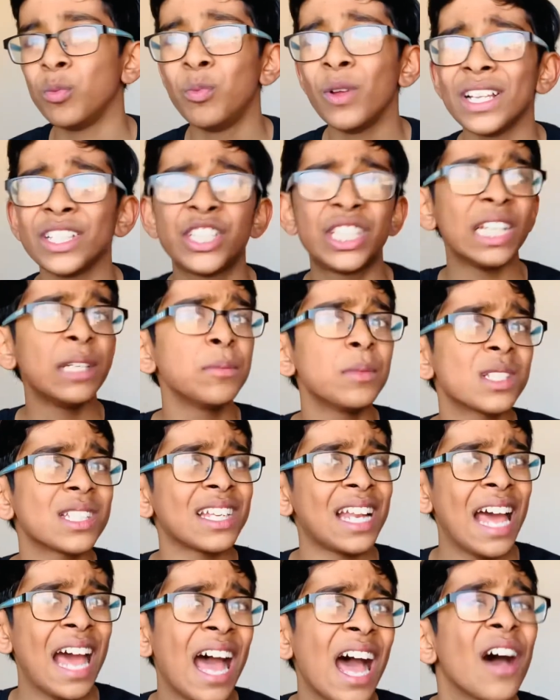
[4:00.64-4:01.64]

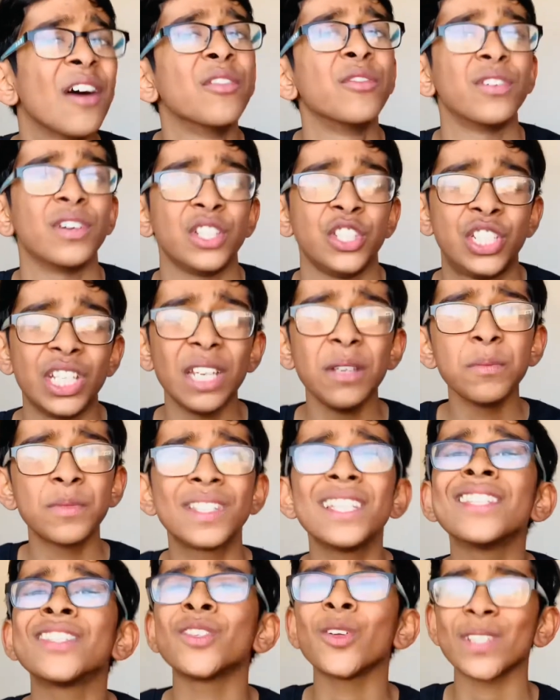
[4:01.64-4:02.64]
James
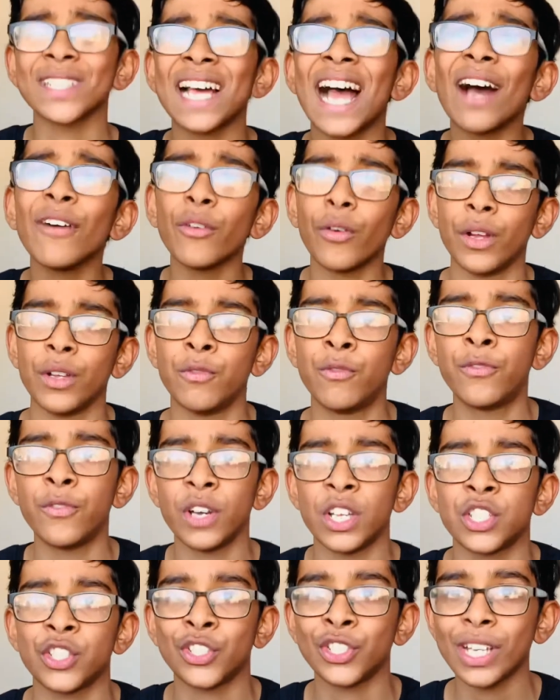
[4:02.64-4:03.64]
does not have a
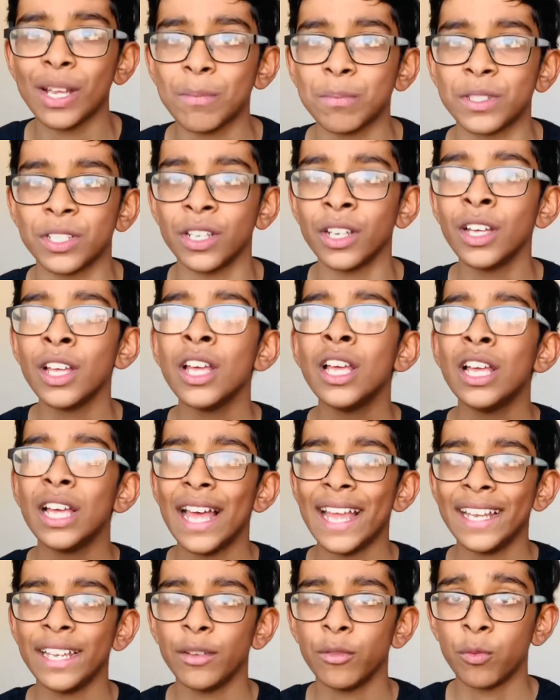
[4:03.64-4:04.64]
first chapter
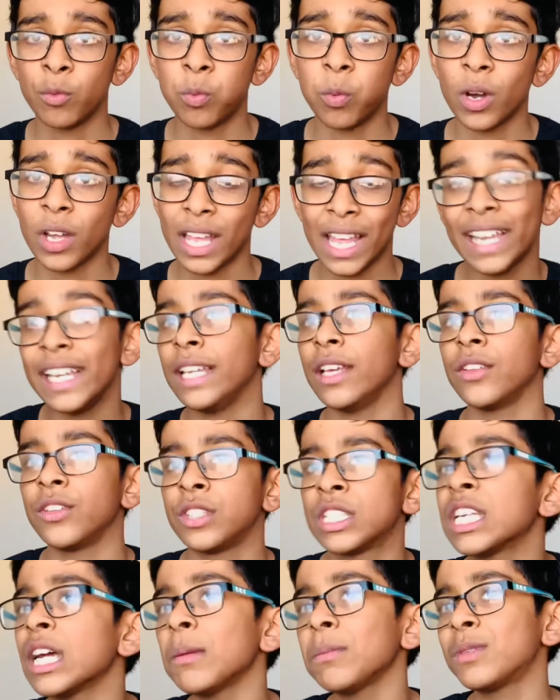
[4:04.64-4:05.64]
and any other
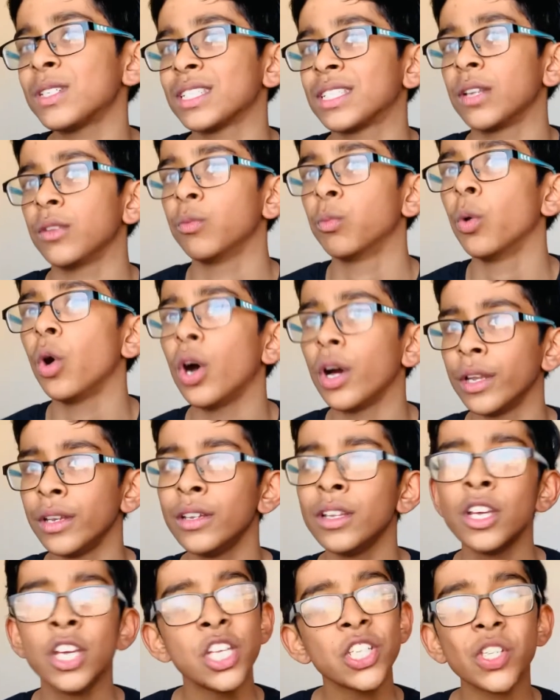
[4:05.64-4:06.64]
chapters than one.
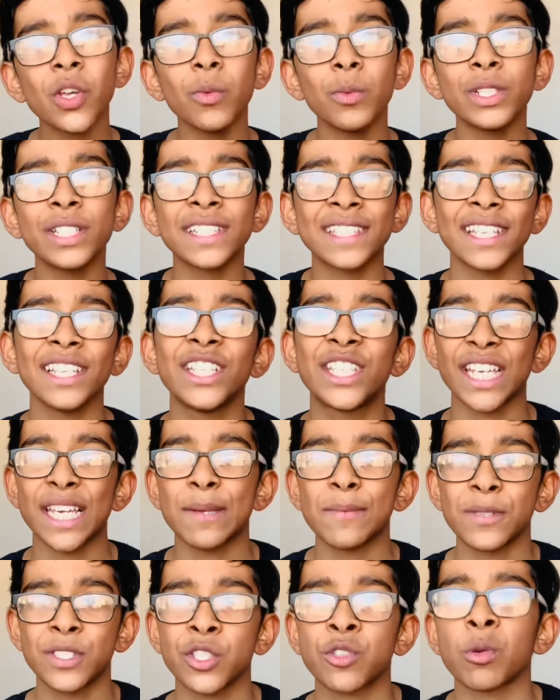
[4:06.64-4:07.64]
So we'll just say
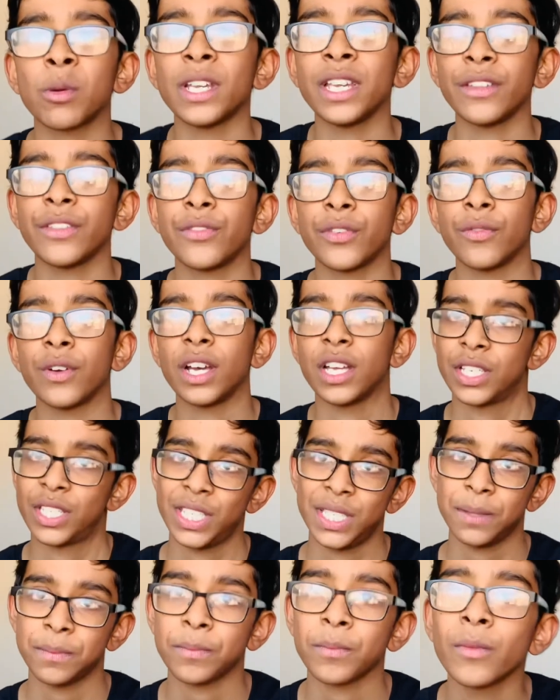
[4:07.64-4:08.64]
James 20th
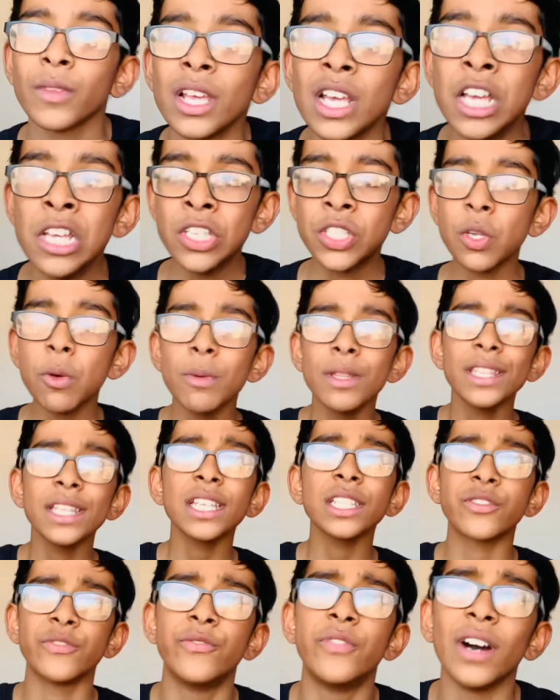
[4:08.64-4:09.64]
verse. So in
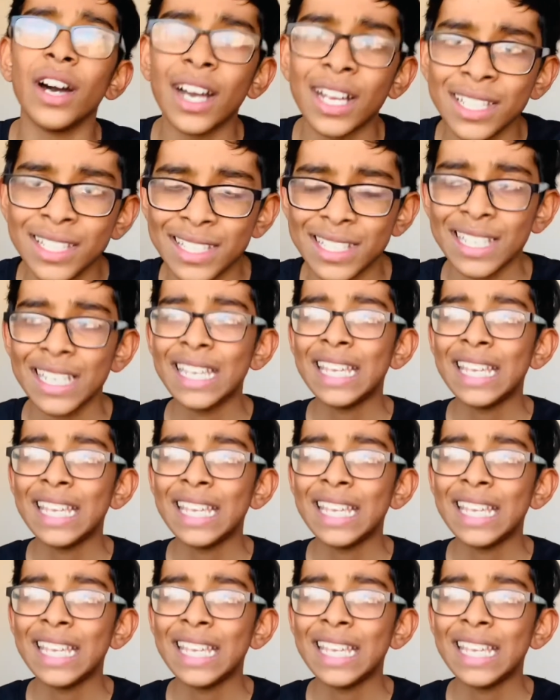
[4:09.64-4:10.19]
this verse,